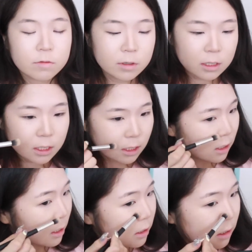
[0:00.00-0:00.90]
really
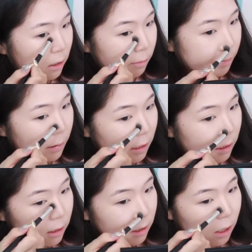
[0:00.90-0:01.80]
nicely
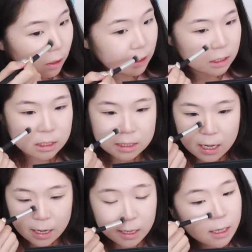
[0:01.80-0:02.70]
blended on the
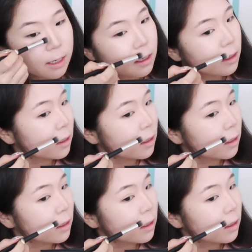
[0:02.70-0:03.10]
side